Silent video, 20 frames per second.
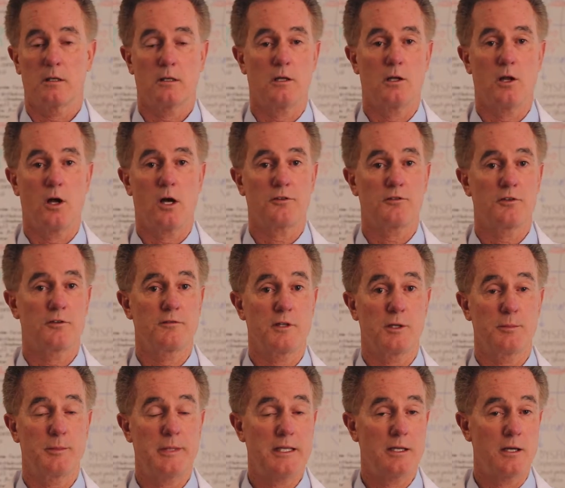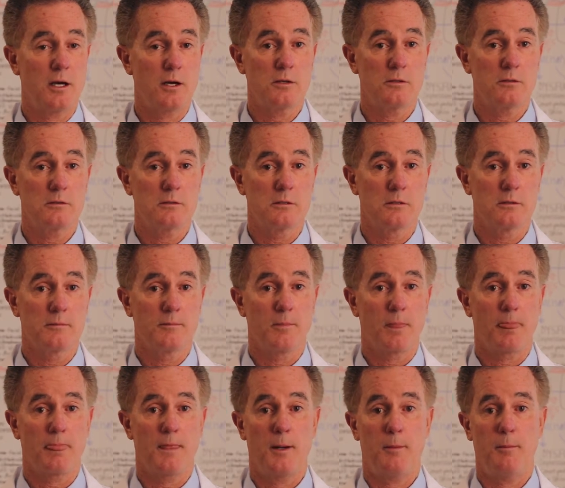loss of libido,
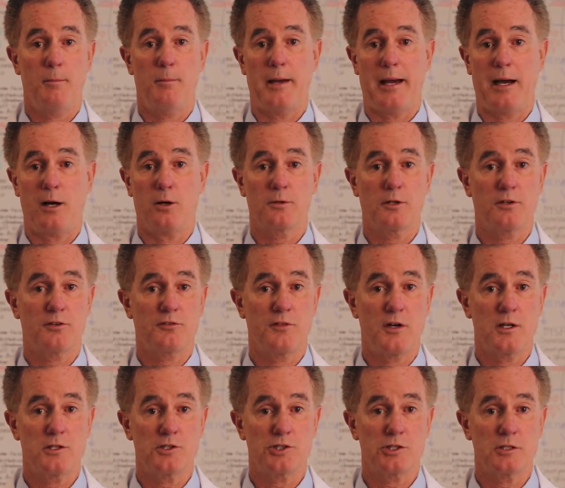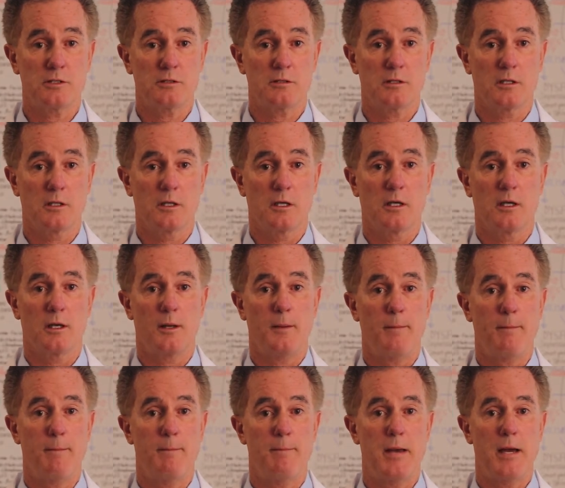bowel dysfunction,
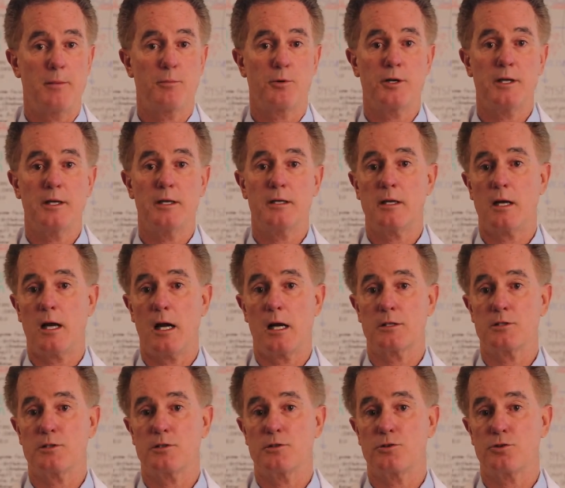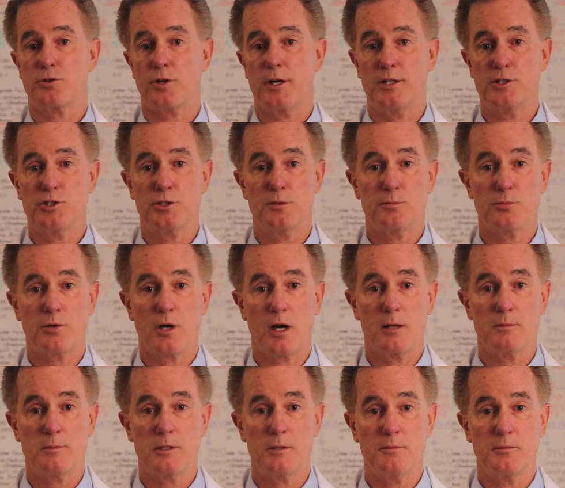memory and concentration
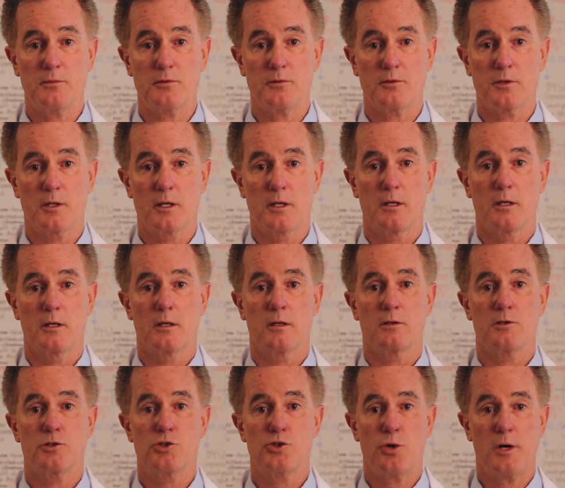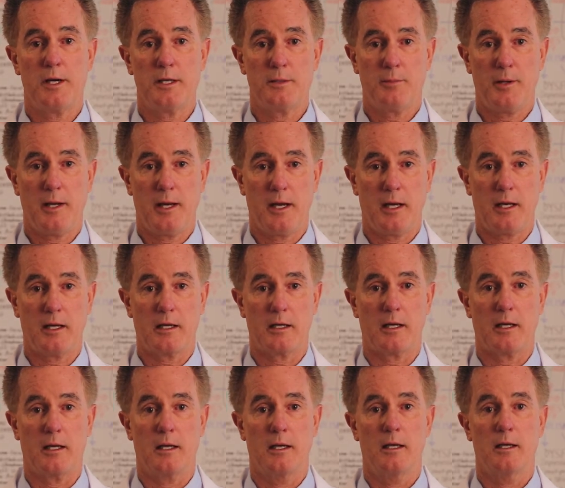problems, joint
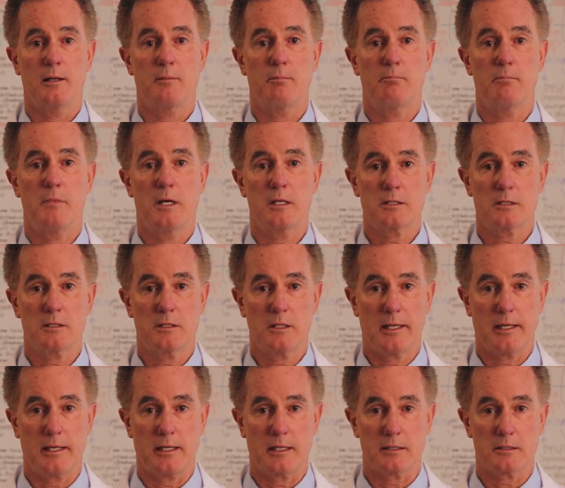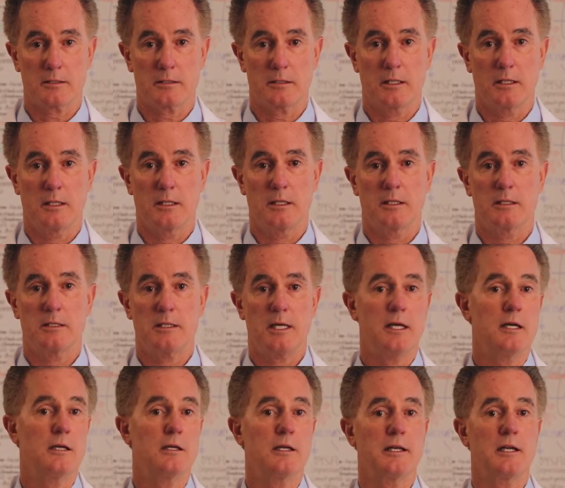pain, muscle aches,
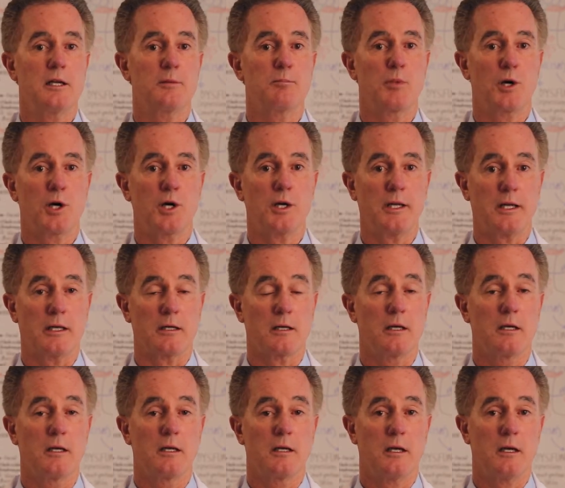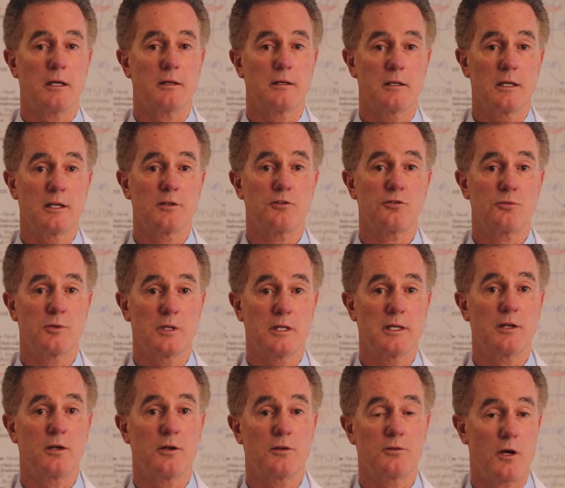tingling and burning, and the list really
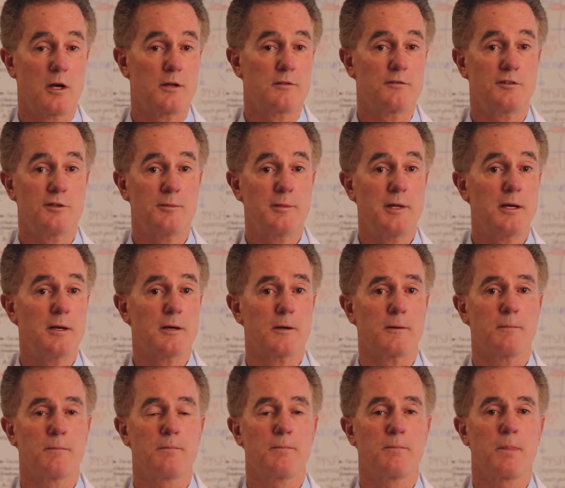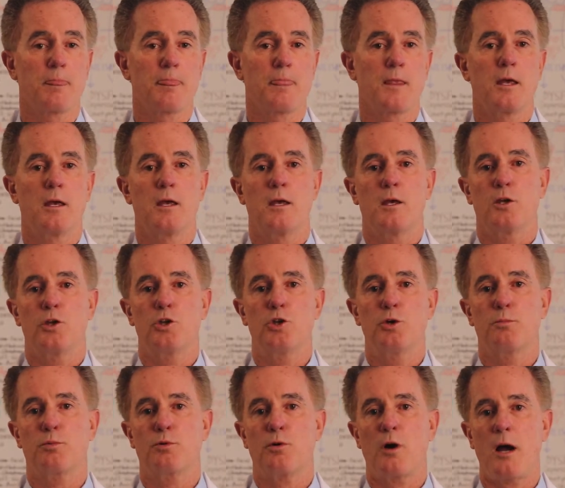goes on from there.
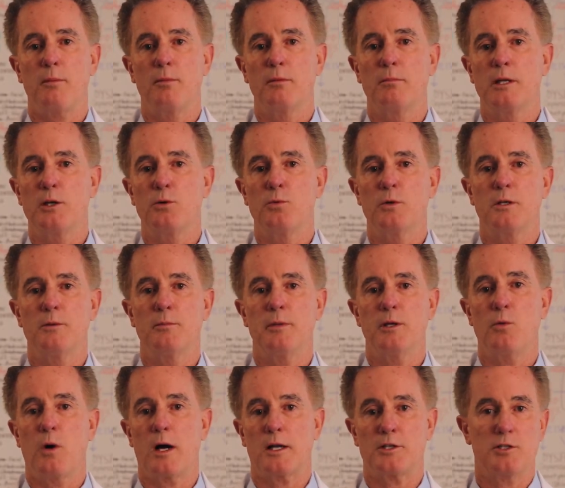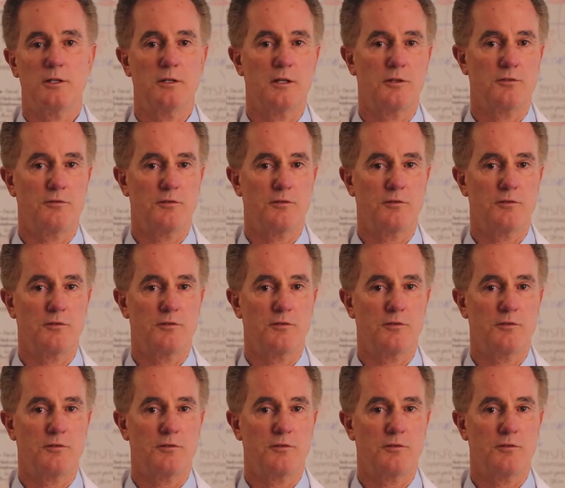You probably wouldn't be watching this